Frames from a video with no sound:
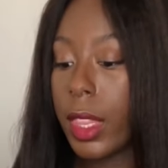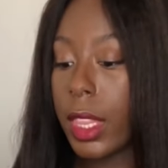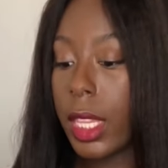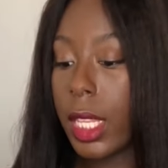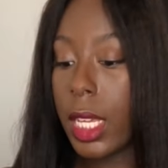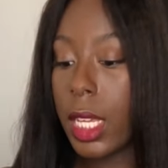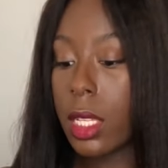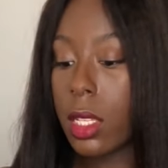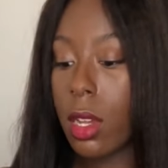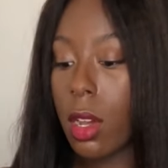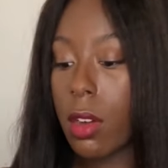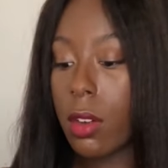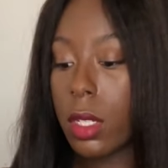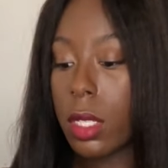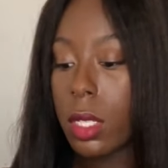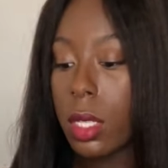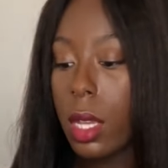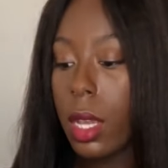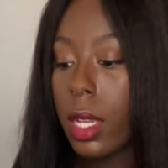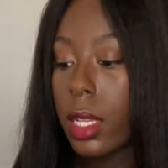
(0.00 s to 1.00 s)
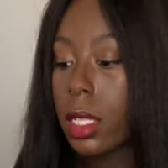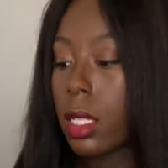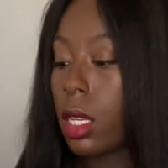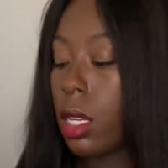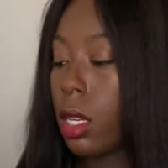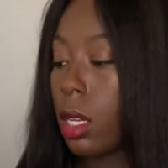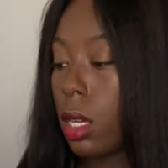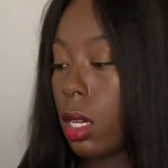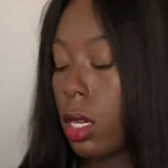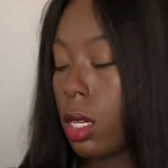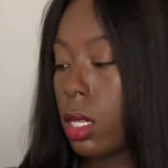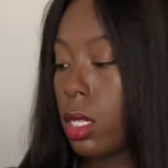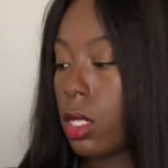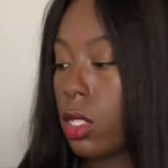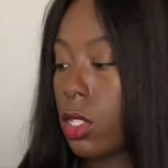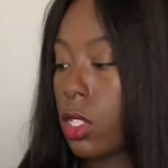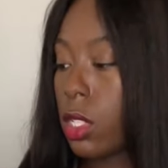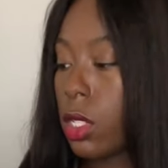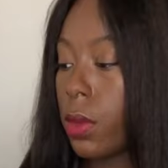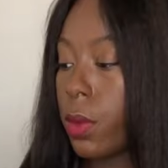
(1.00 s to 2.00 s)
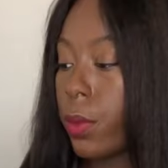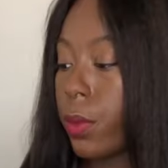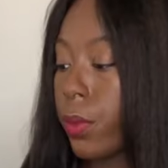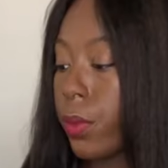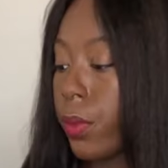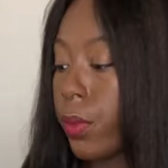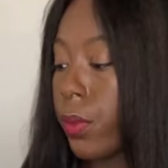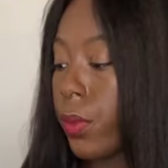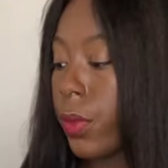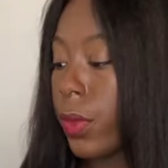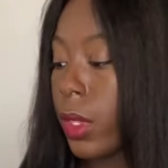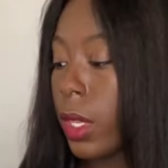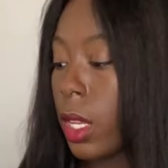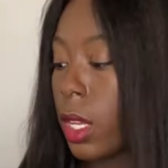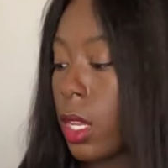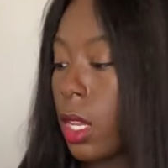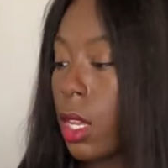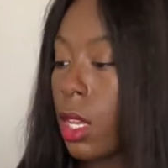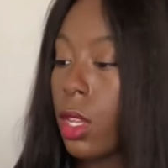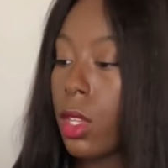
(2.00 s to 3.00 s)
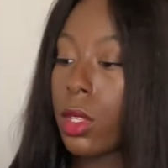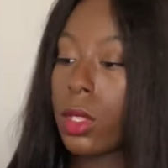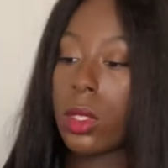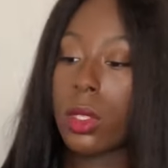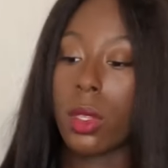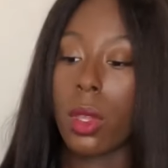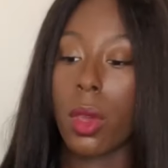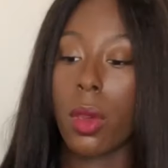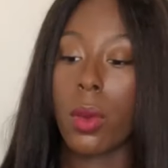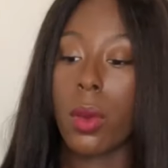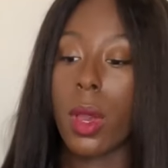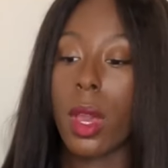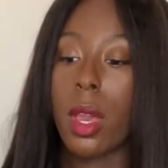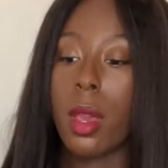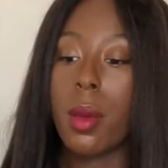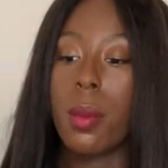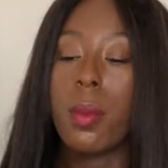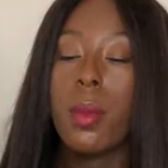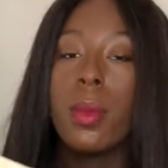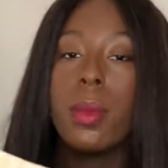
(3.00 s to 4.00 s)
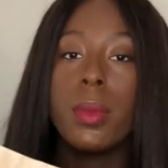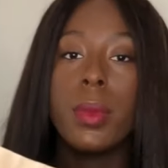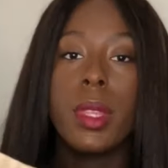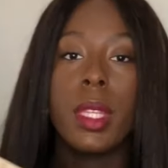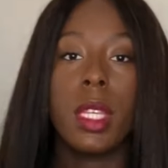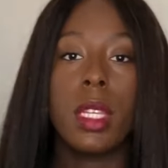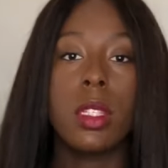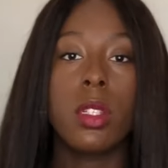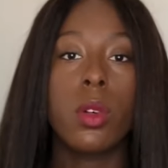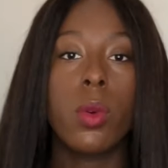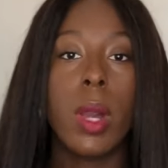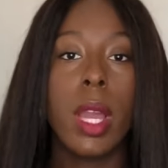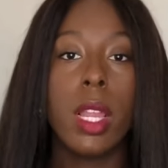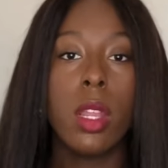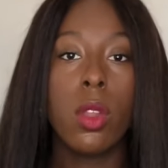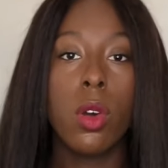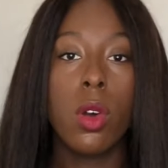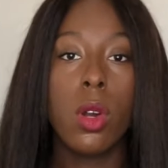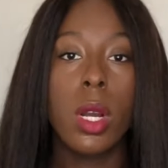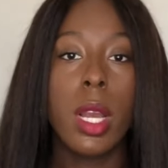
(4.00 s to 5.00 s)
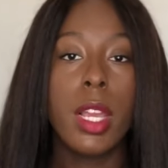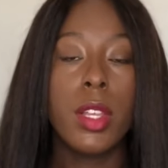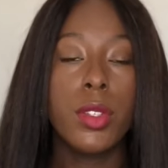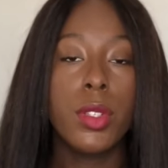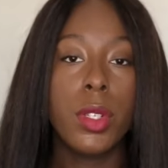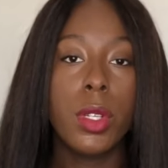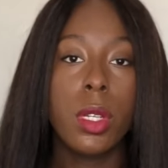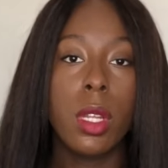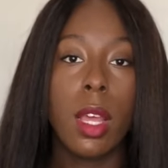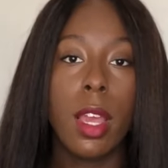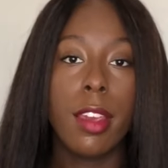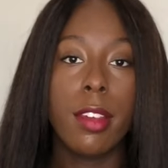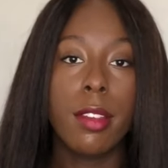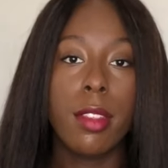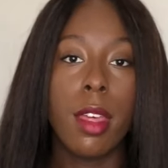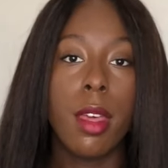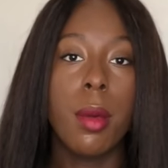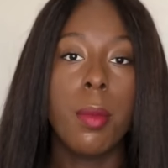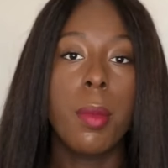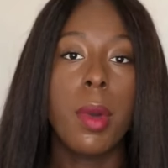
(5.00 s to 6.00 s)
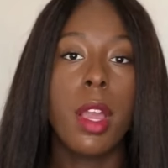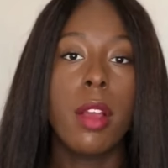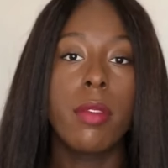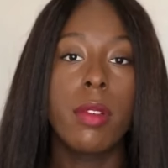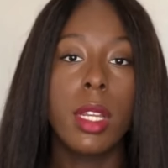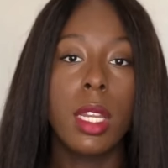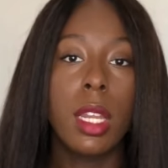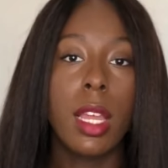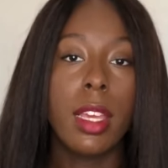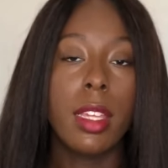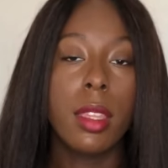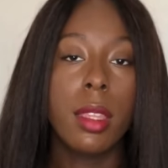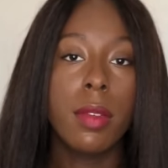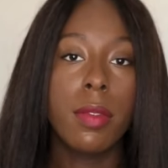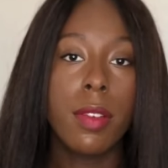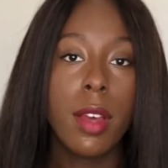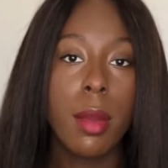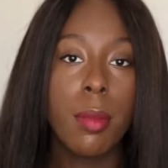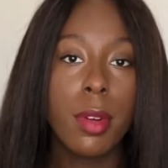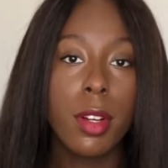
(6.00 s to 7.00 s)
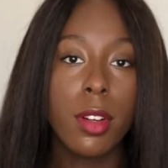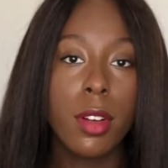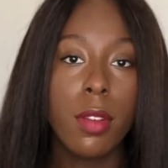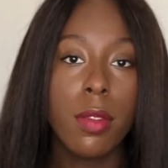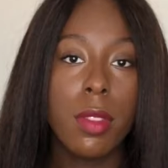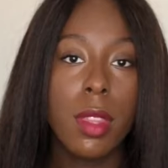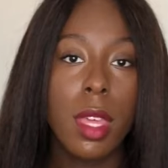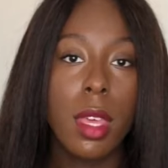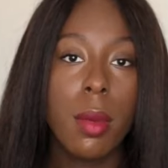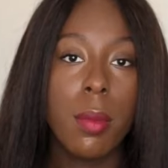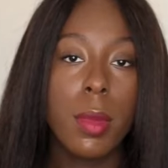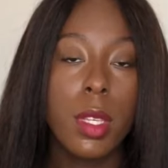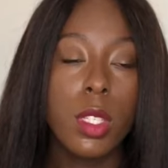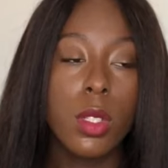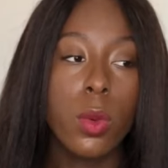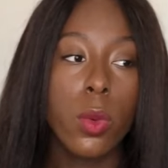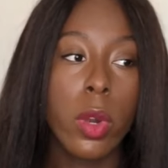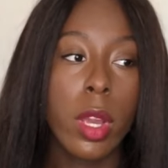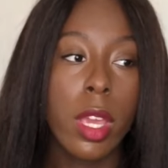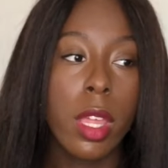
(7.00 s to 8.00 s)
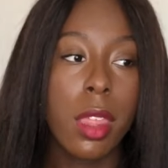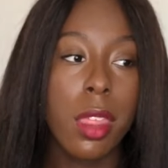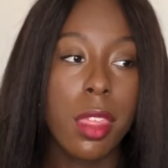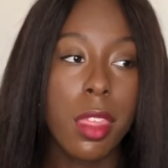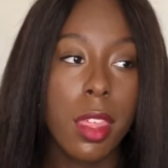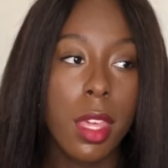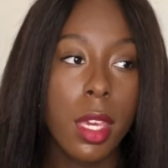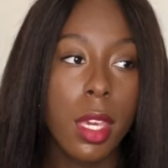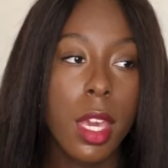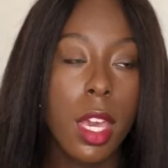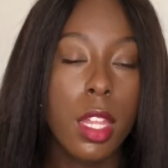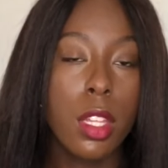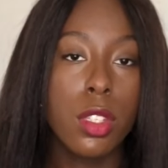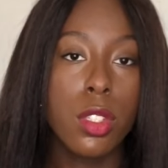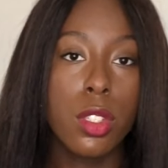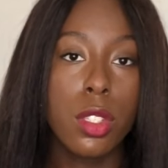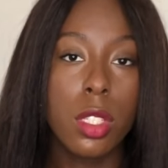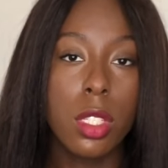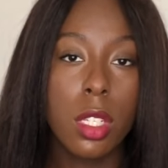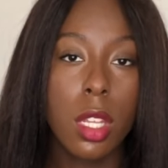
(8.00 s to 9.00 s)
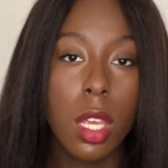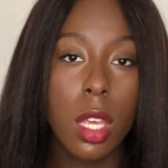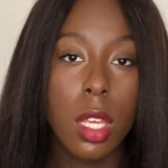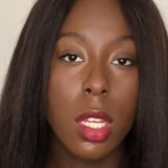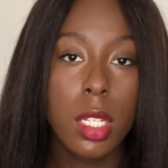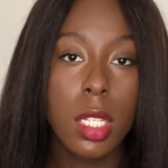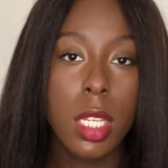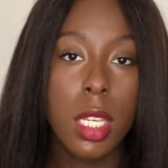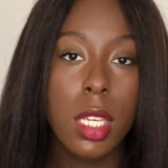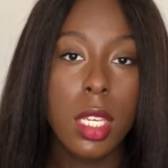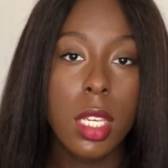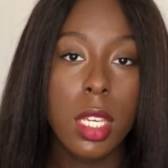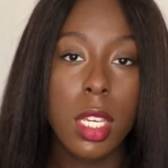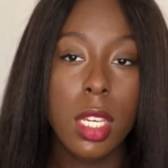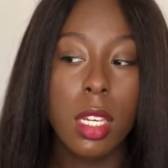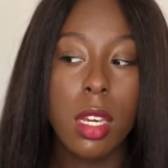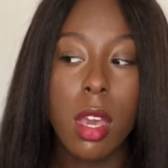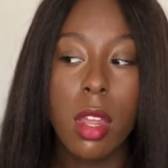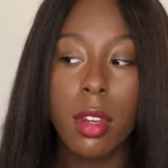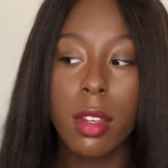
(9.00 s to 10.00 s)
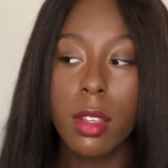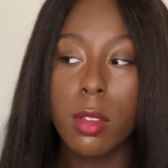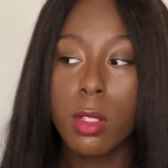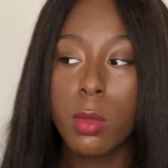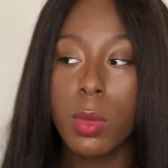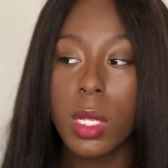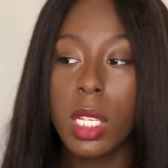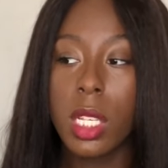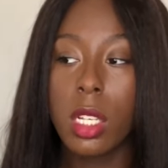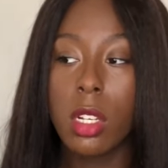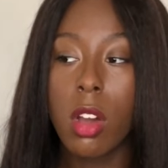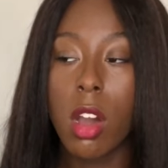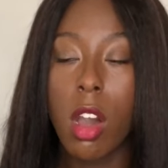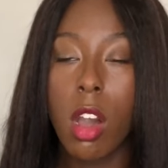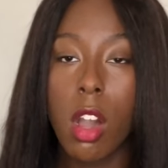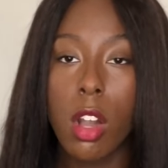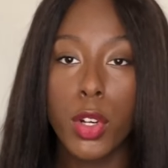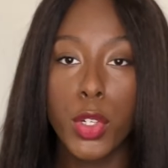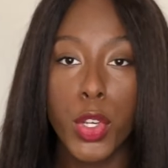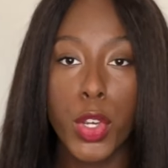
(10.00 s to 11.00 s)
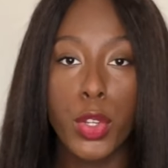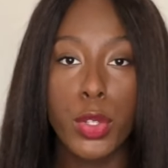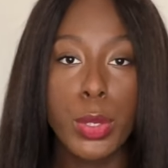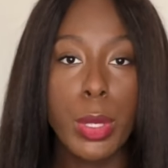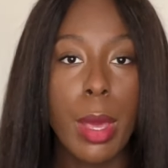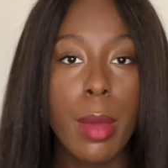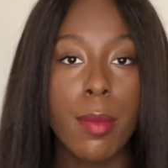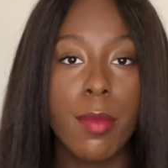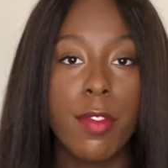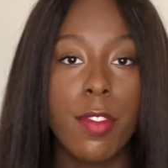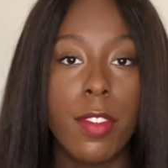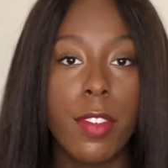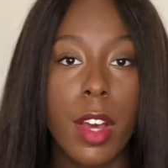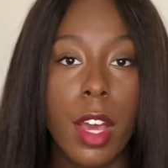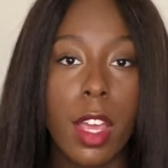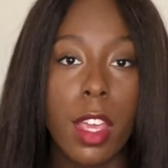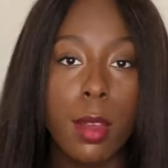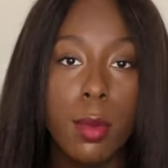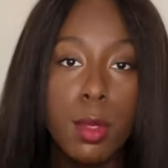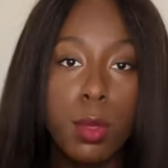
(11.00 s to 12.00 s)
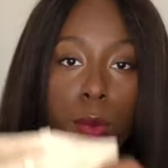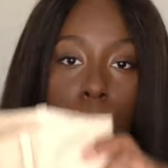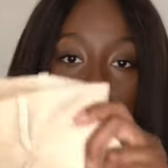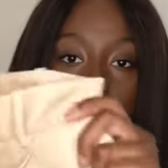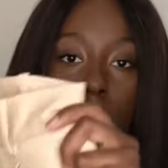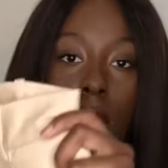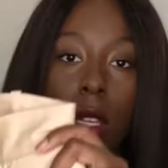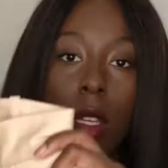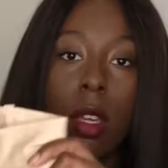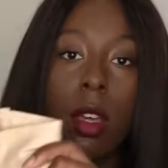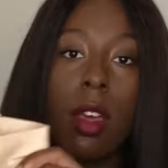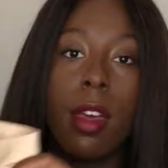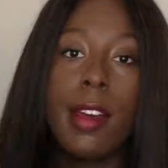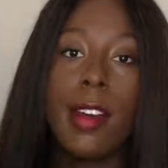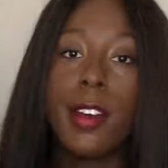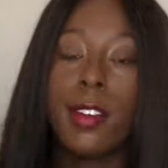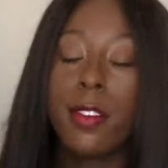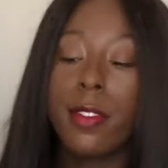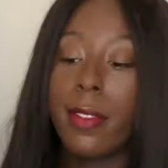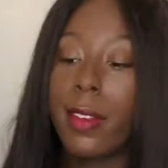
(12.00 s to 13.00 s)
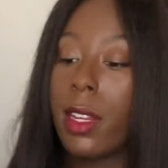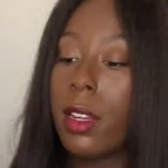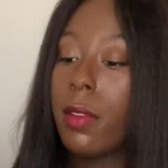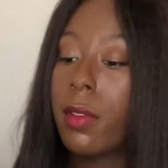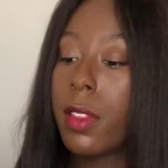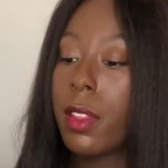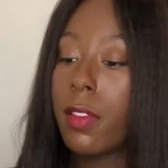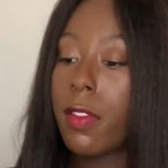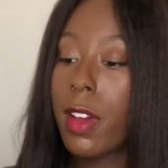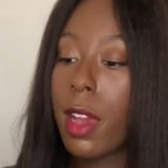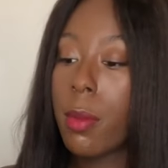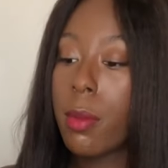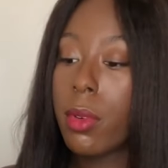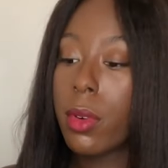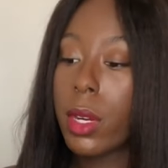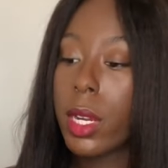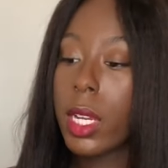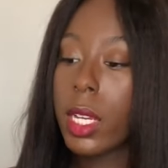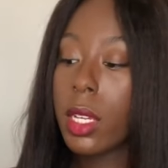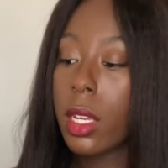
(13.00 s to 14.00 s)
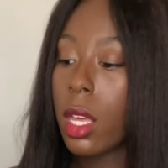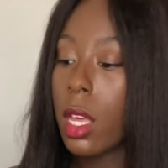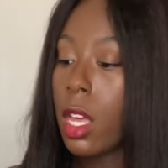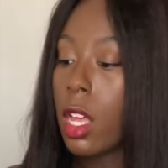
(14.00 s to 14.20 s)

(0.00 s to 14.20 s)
These are a size large. So these are quite long. I do like them. I really like the fabric of them. It's quite thick and sturdy. It kind of gives me cargo type vibes with the feel of the fabric.